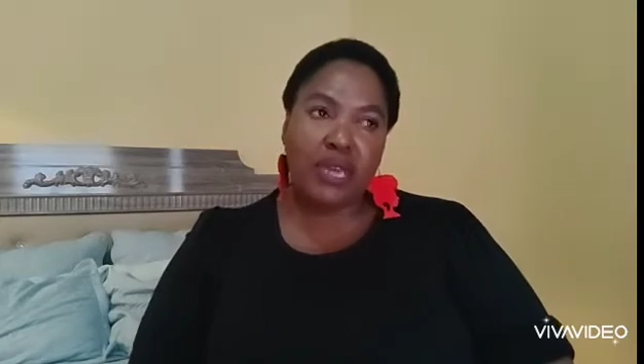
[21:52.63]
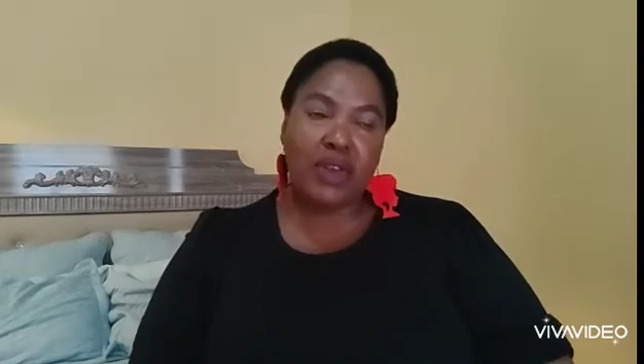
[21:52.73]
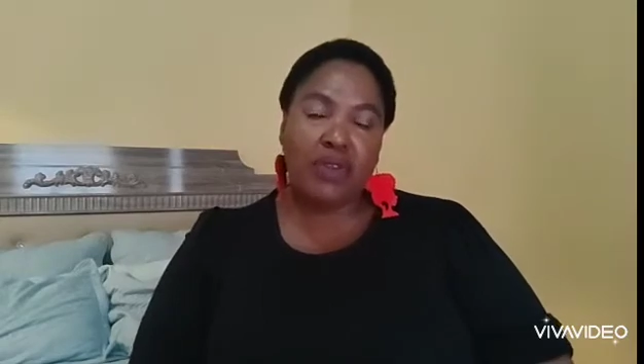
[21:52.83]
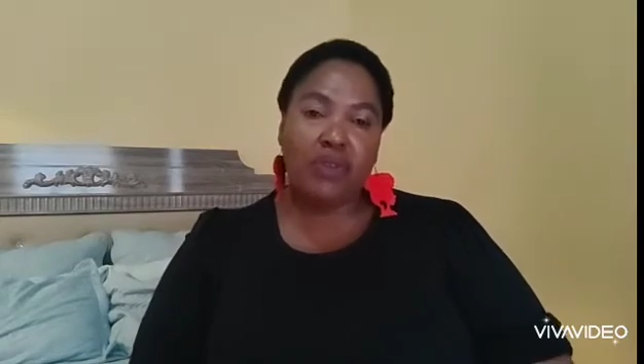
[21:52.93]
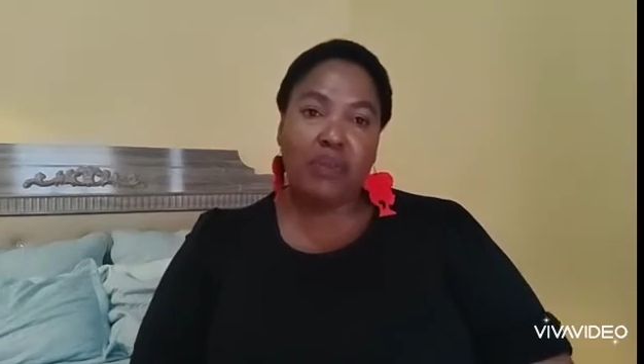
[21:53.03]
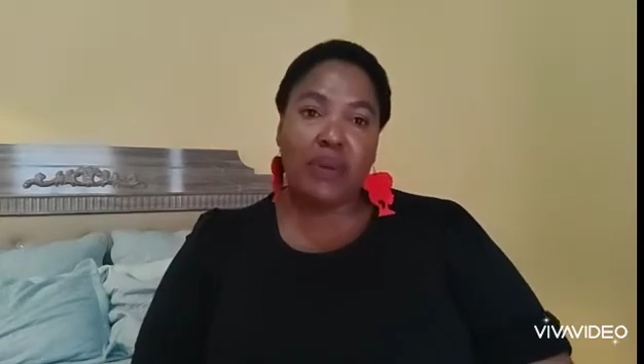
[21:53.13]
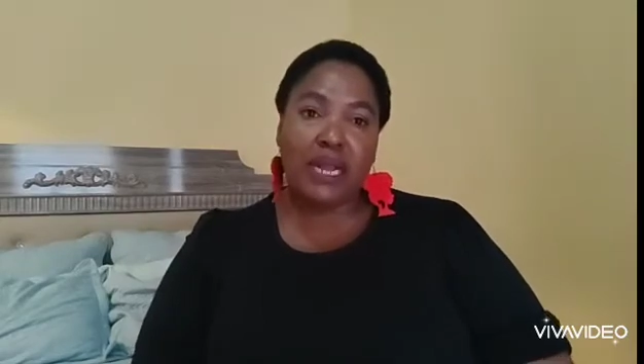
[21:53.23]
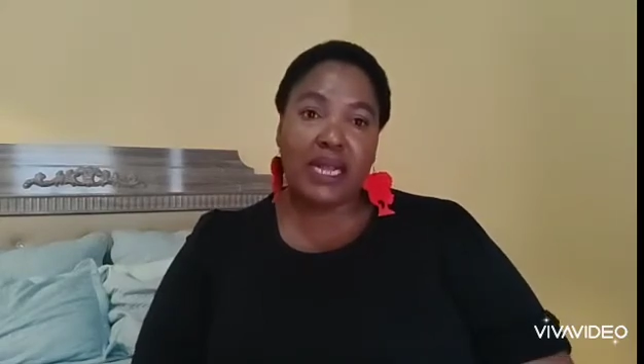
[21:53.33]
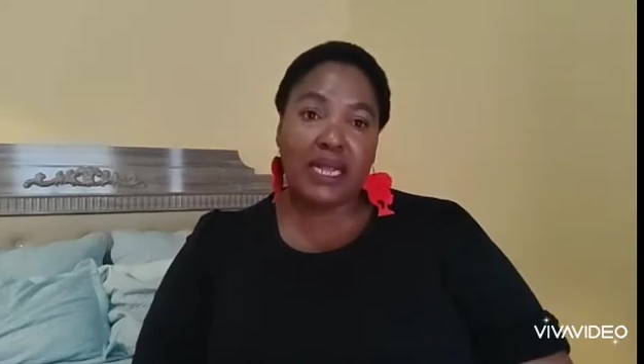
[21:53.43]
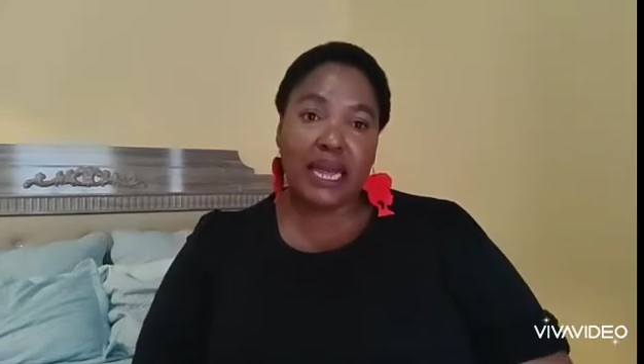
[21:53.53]
can you
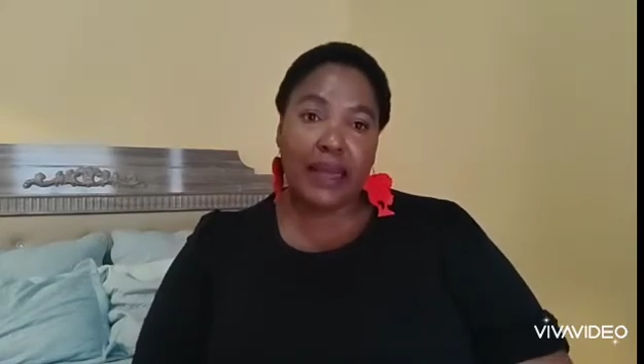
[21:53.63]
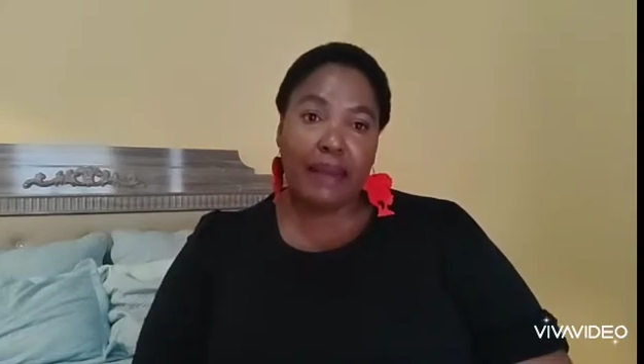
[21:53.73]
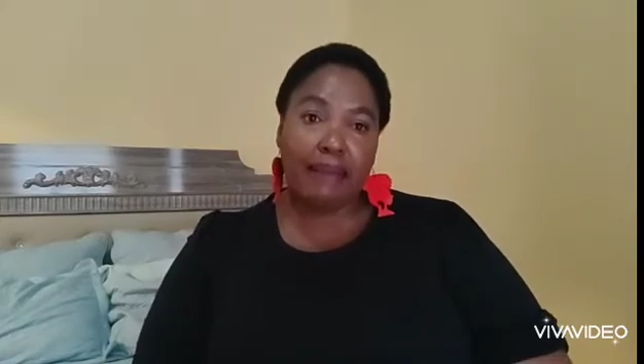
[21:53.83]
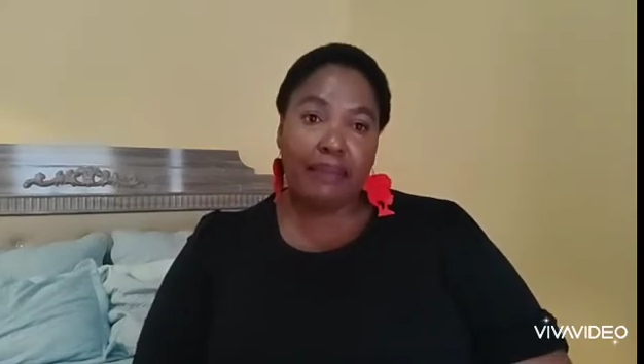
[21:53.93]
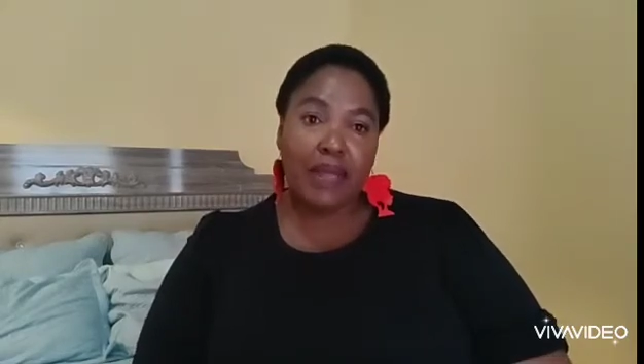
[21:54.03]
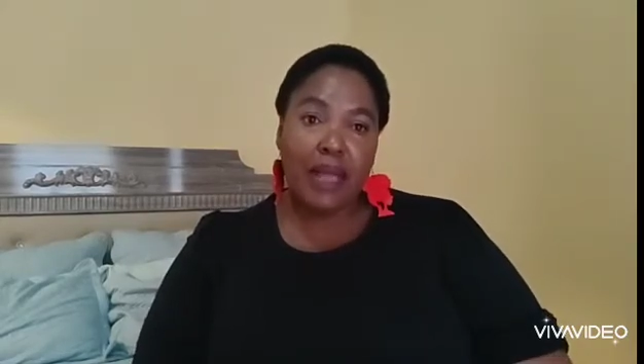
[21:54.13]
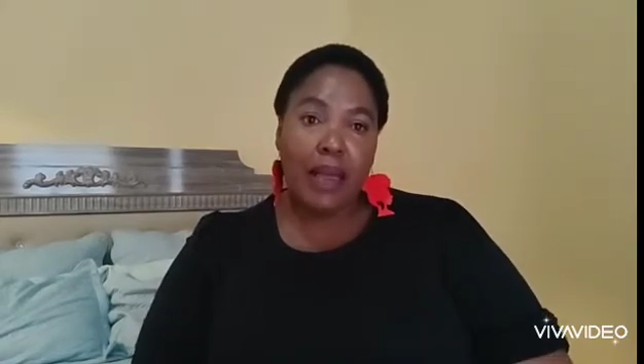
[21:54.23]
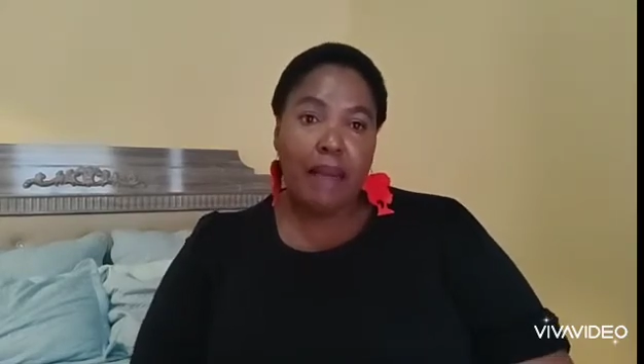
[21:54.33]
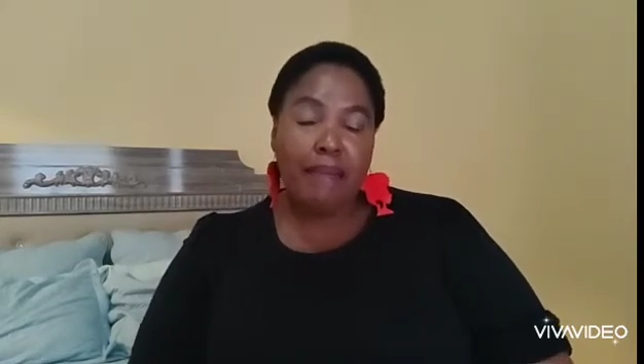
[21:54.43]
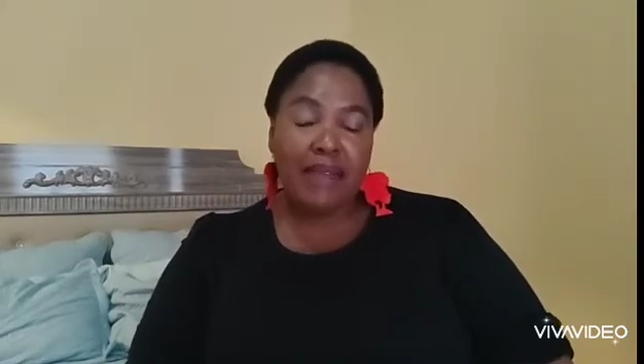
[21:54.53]
bring the
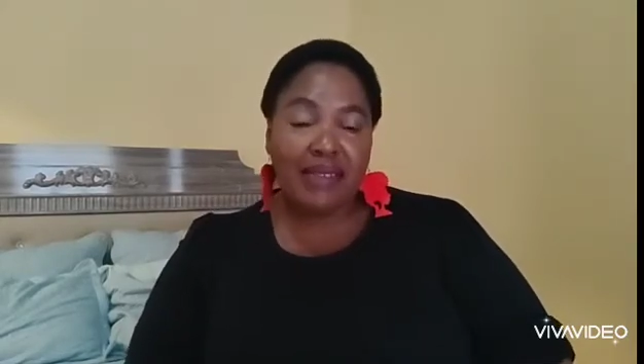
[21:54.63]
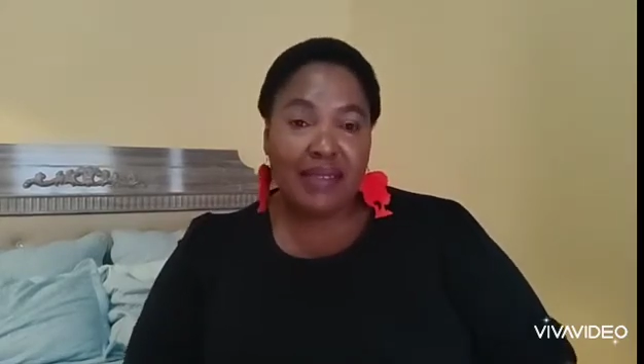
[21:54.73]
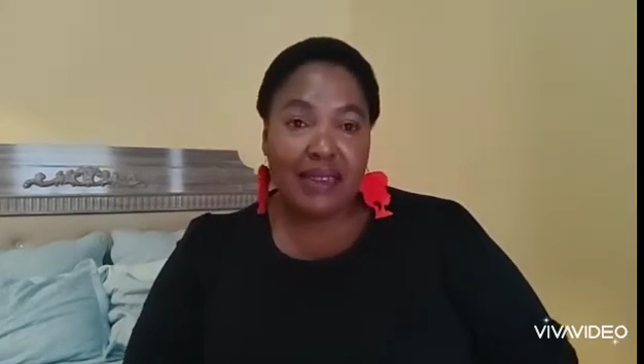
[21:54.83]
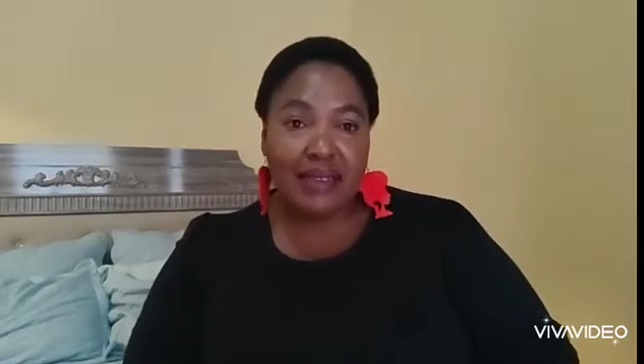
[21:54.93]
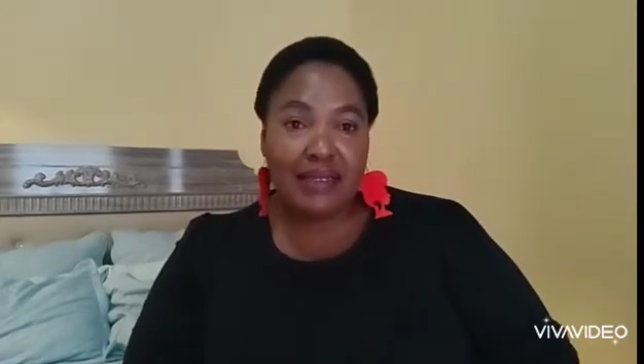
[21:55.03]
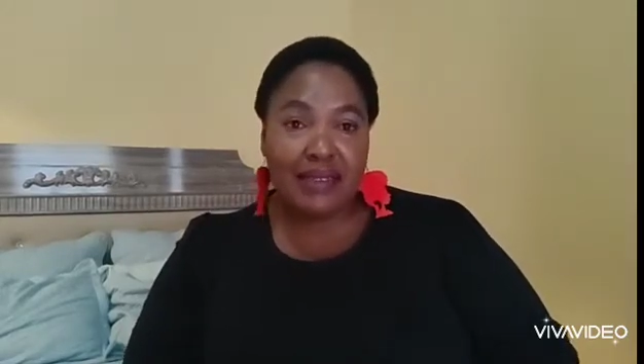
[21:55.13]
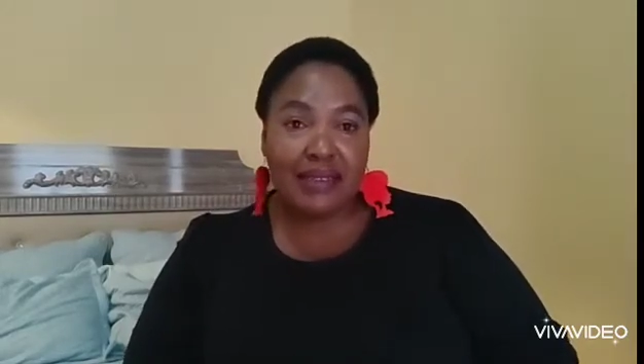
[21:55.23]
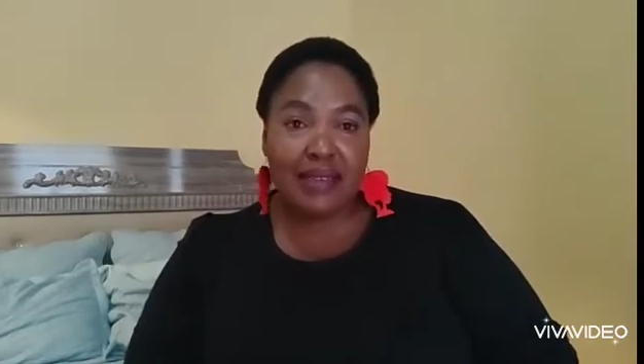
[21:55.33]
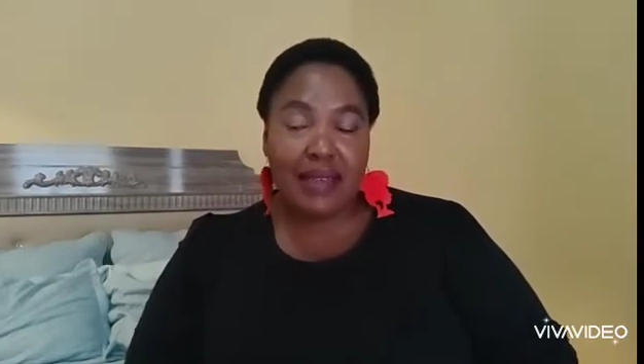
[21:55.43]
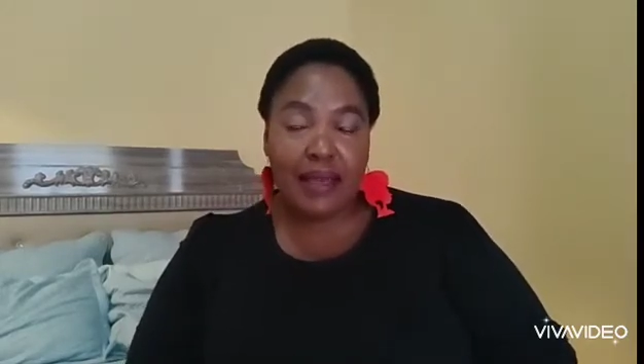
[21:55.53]

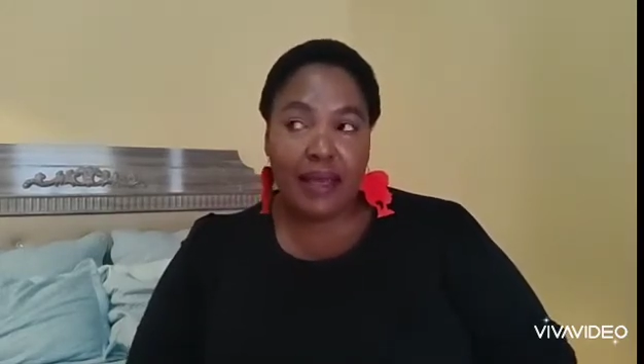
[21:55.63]
maintenance